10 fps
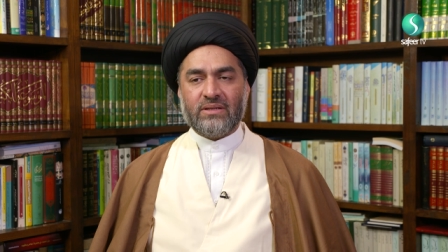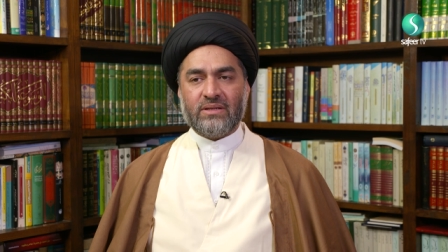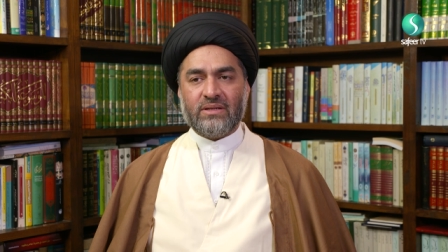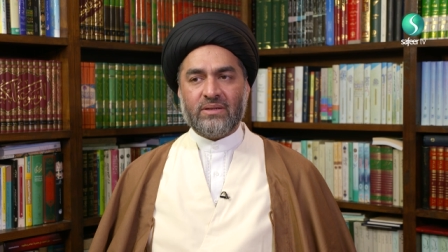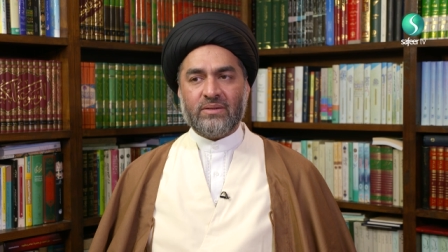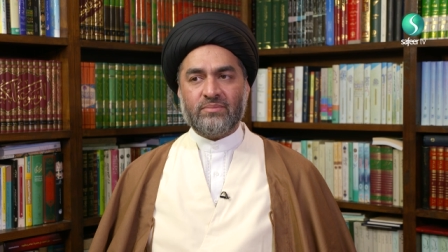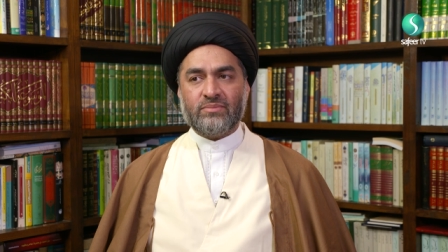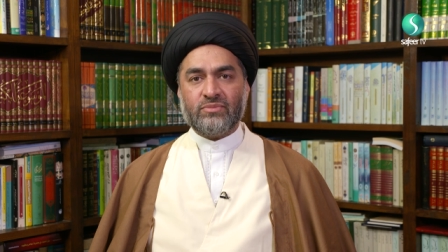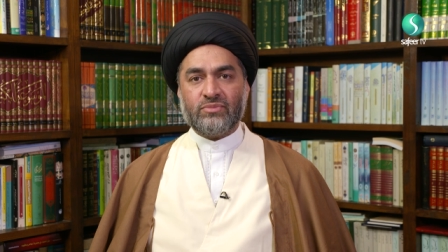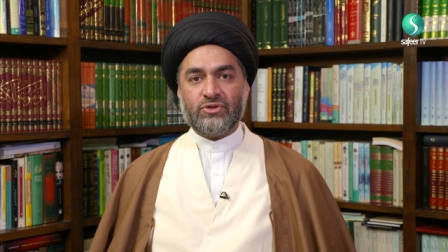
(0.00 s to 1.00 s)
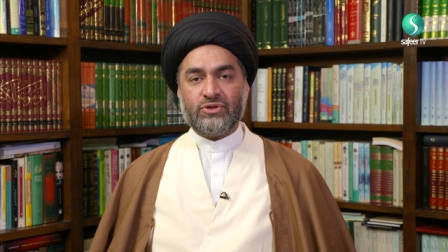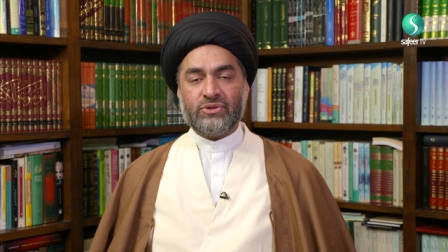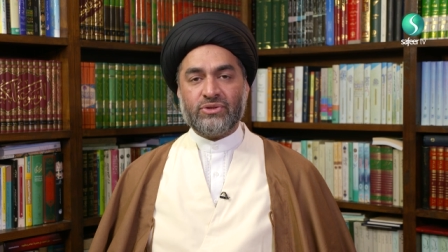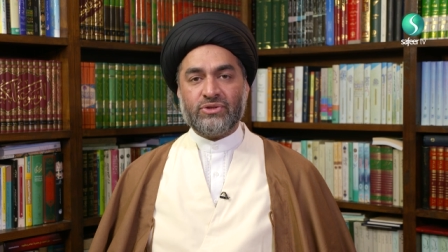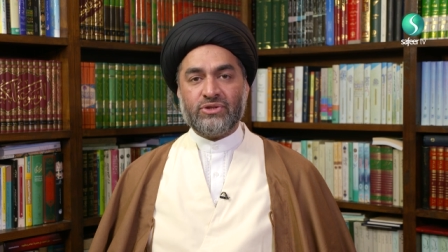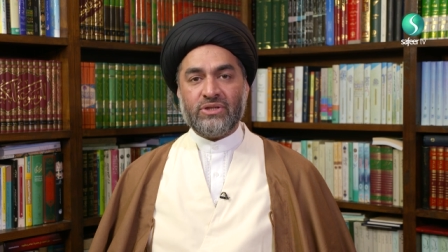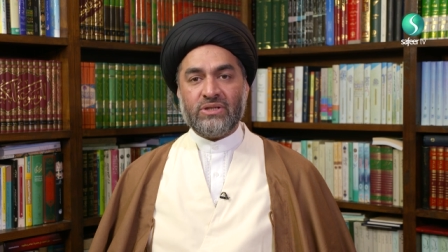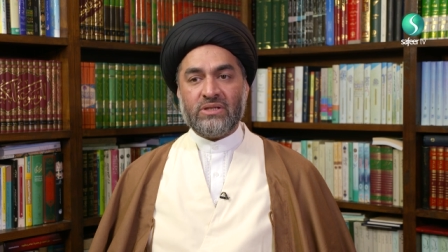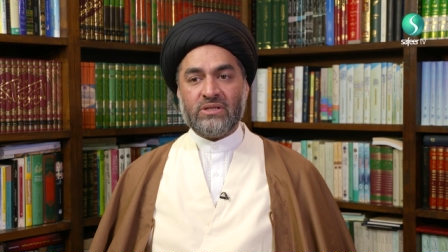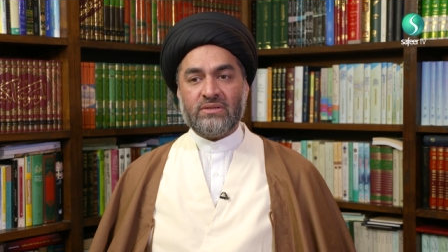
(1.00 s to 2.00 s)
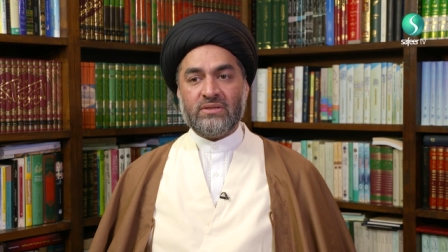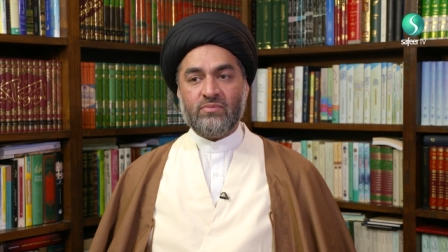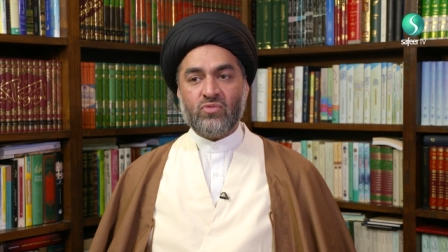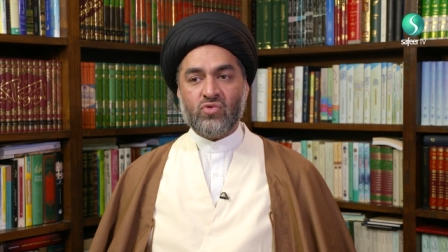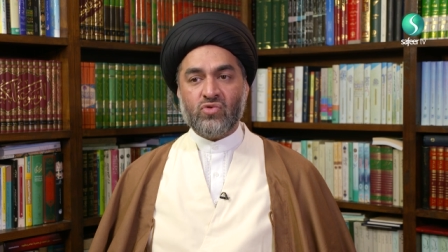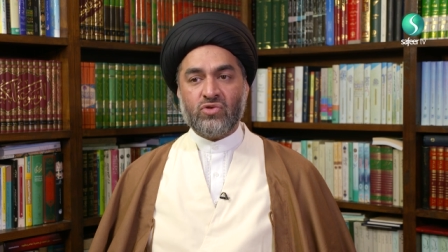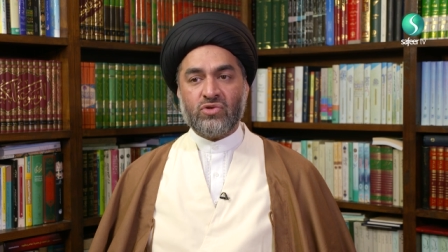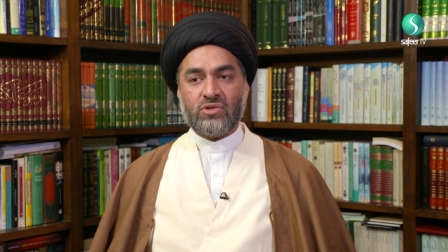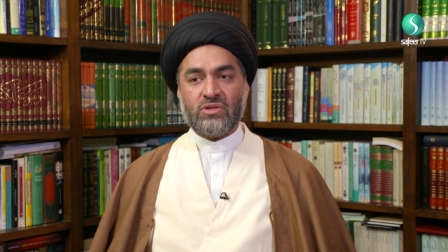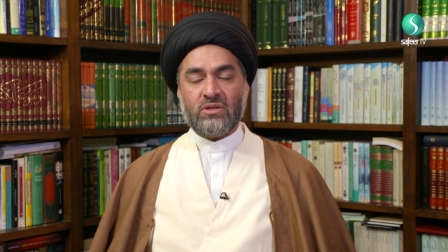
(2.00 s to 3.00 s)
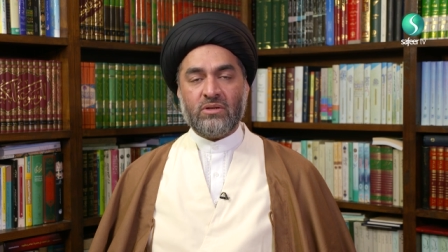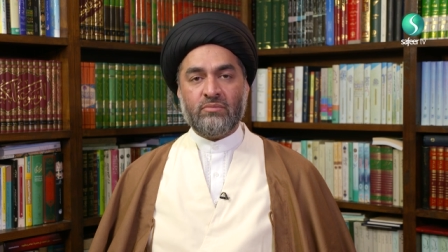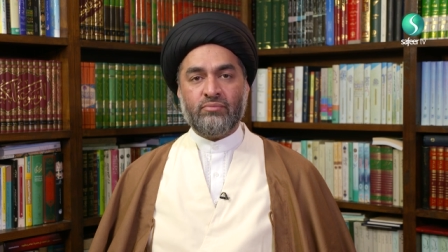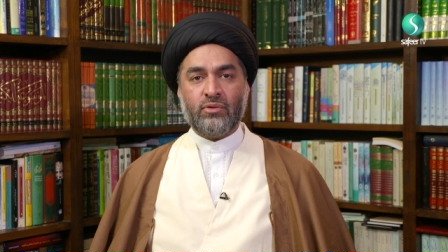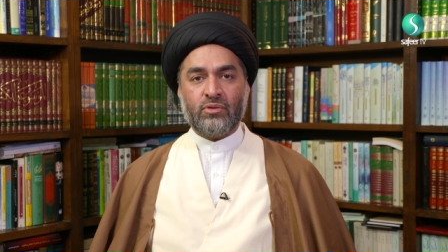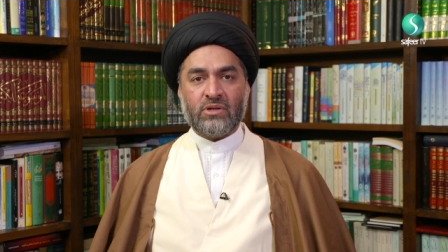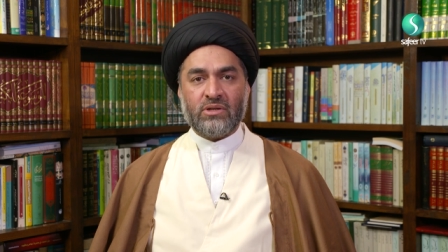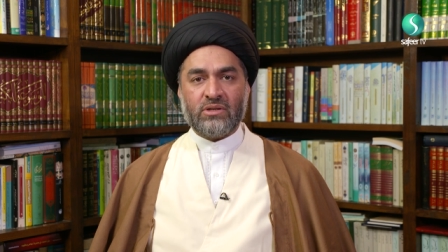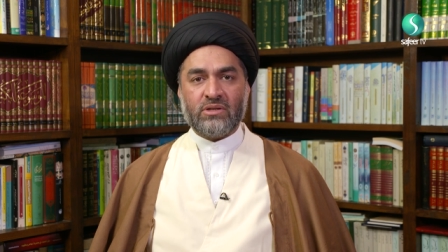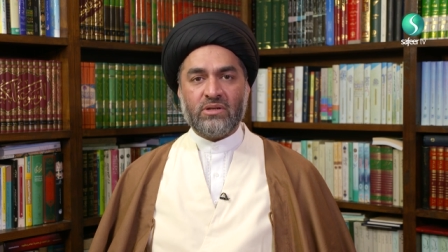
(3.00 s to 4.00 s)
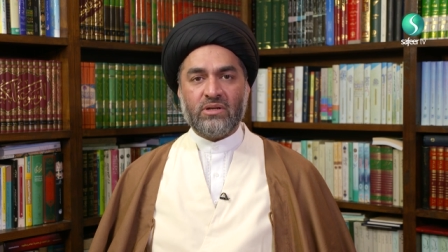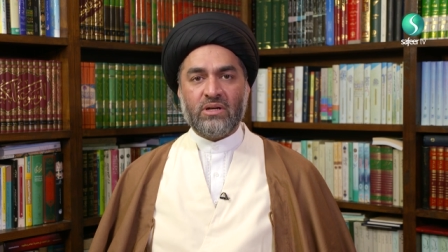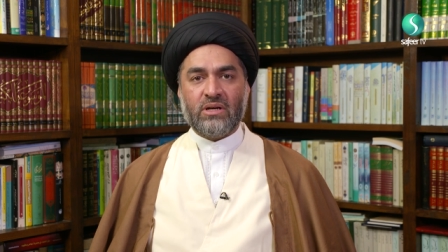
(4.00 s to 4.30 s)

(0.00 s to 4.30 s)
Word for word: Um, she, she is the most important